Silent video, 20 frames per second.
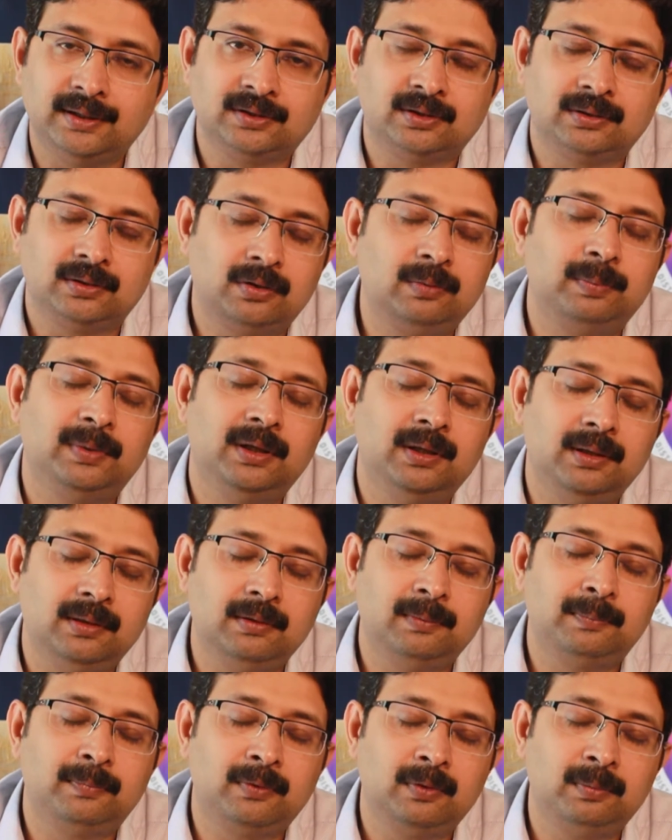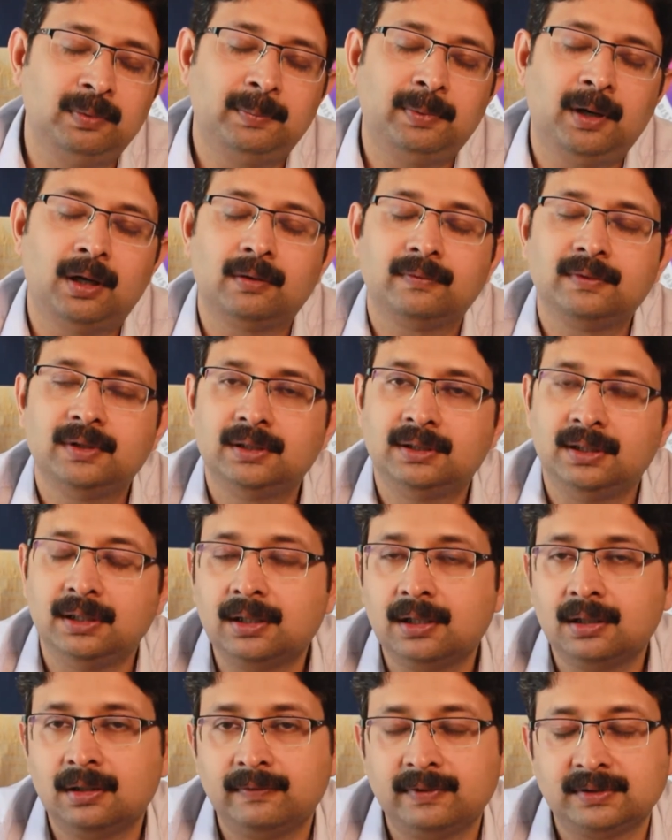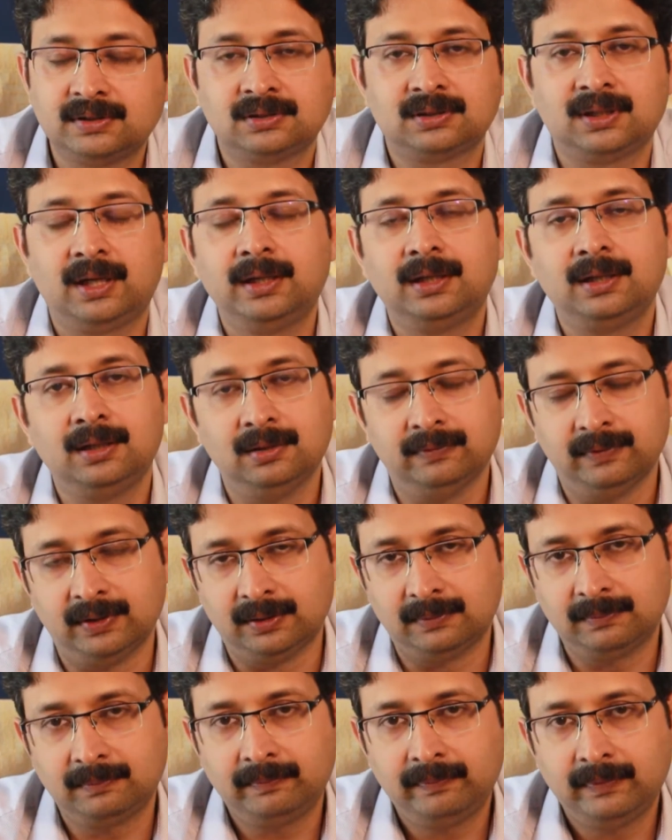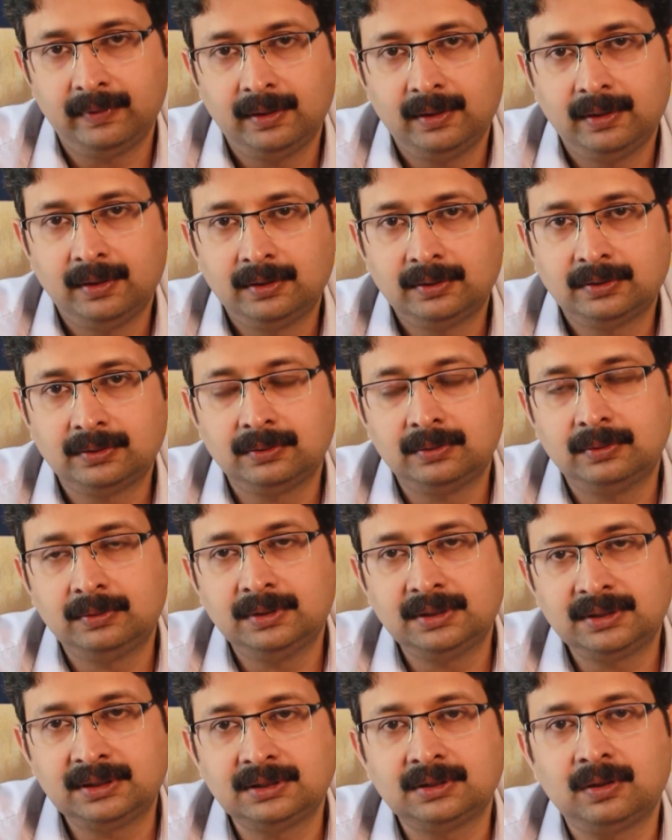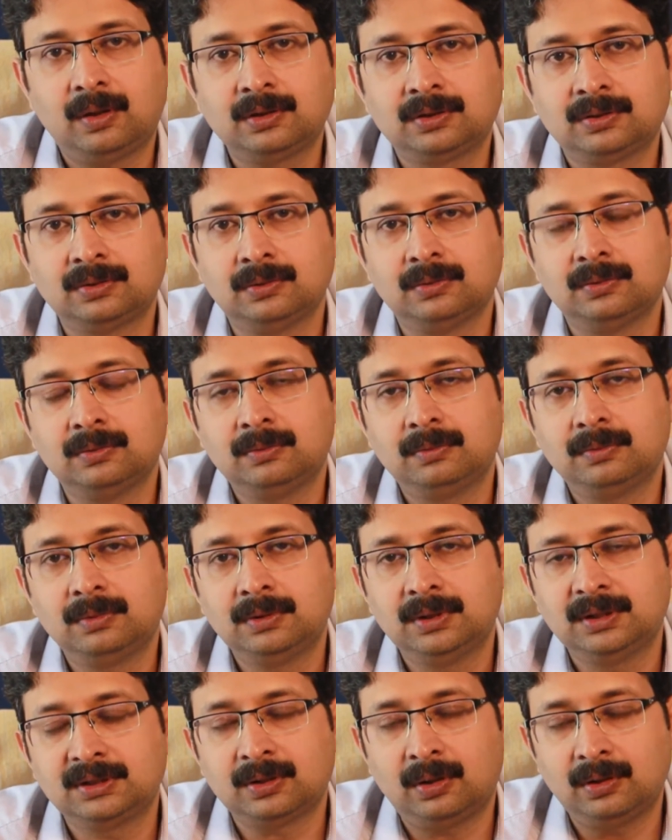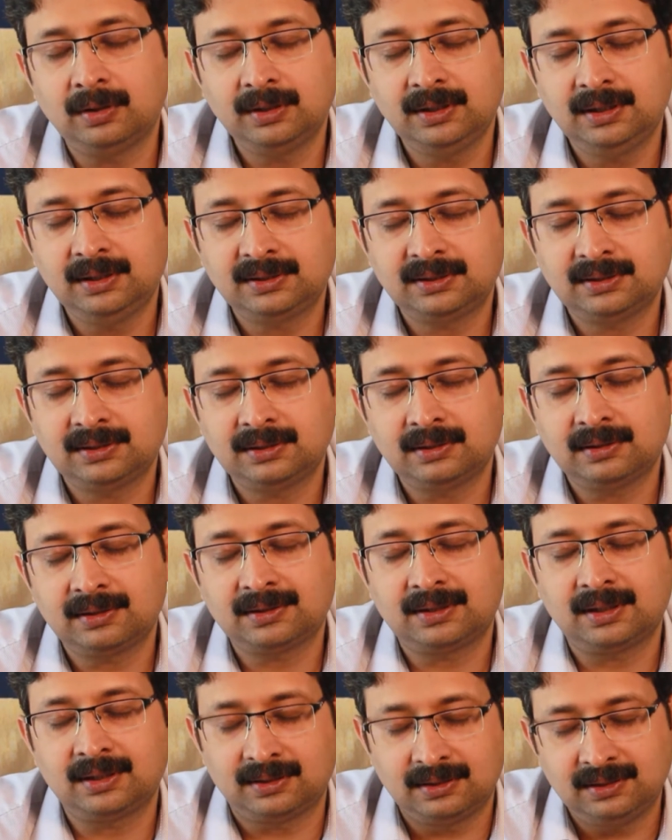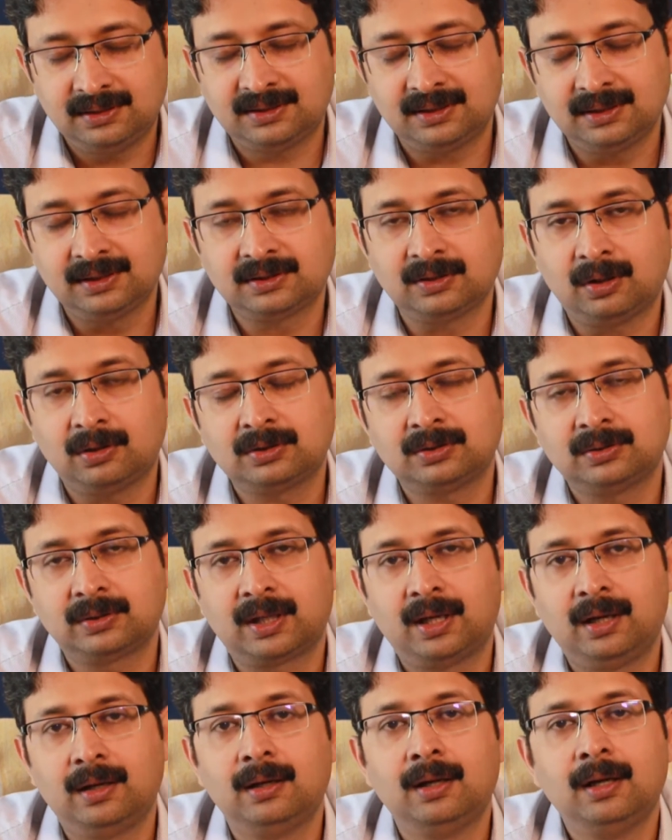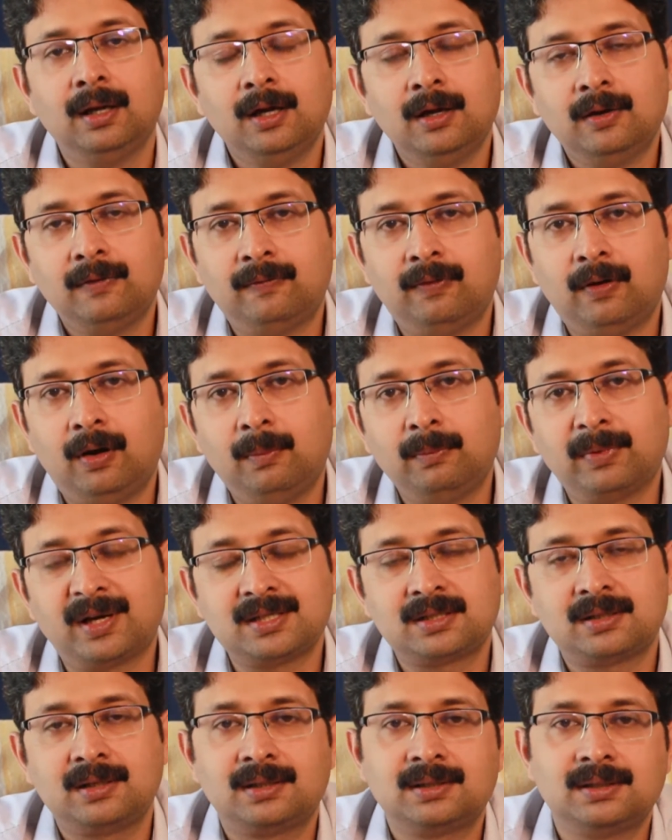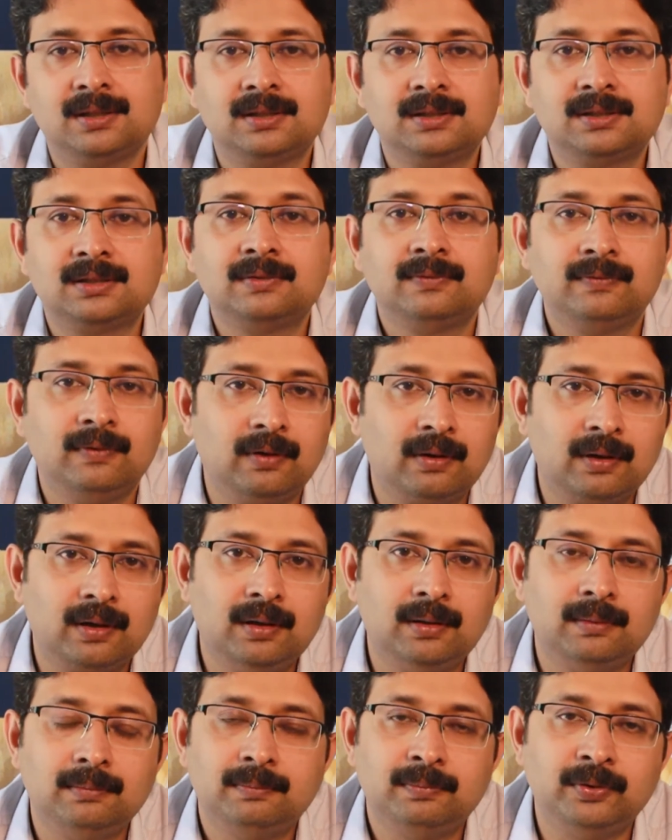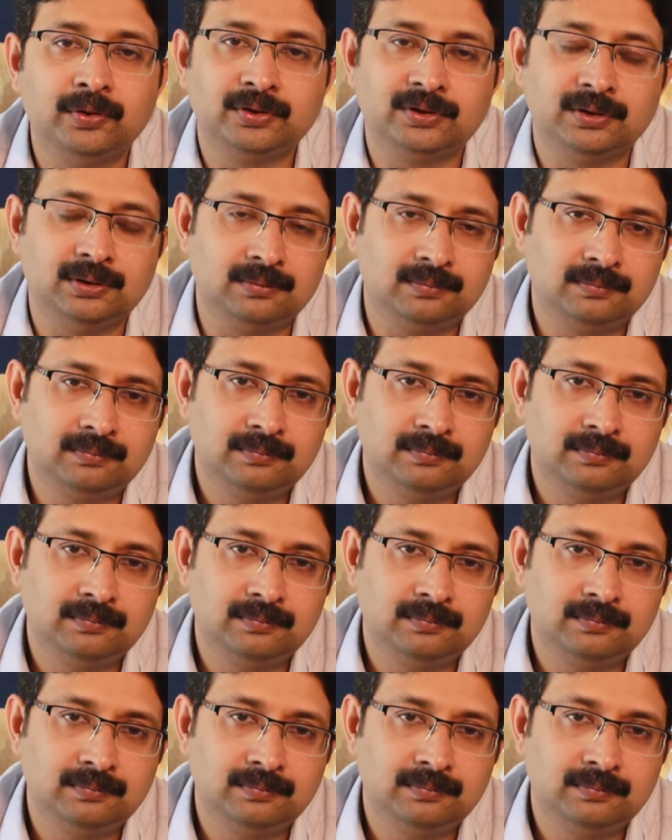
so it could be part of the thinking of a society even. So this is also these things also can form restrictions for a person.